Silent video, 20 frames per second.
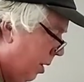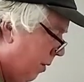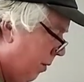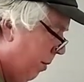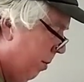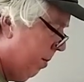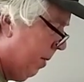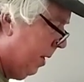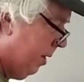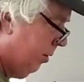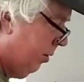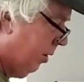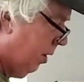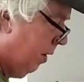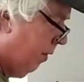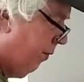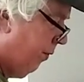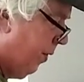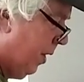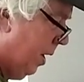Everybody's got
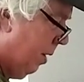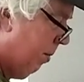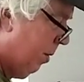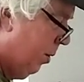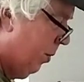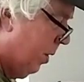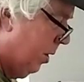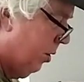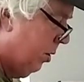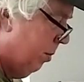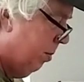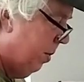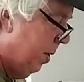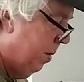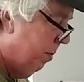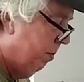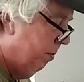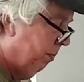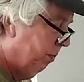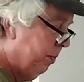a family
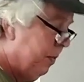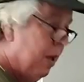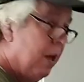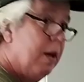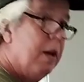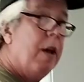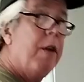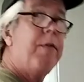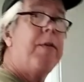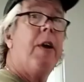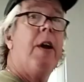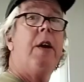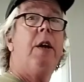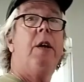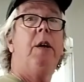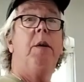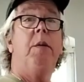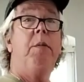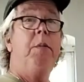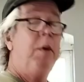recipe. And I've got
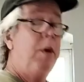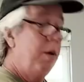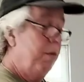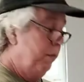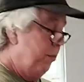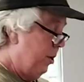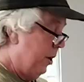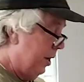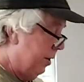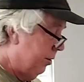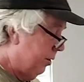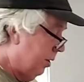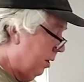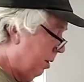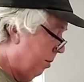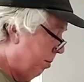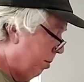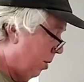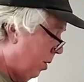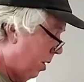a press that
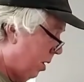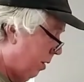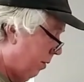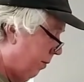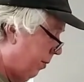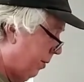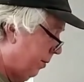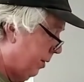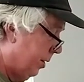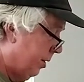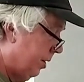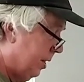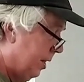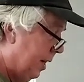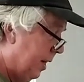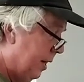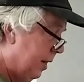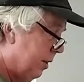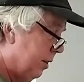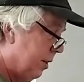I brought from the
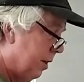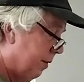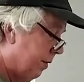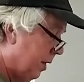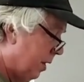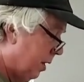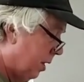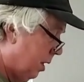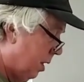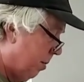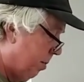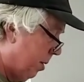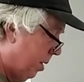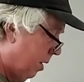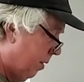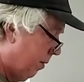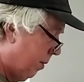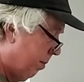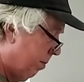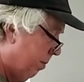States. I've got a couple
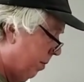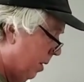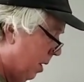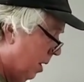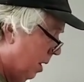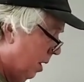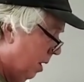of them.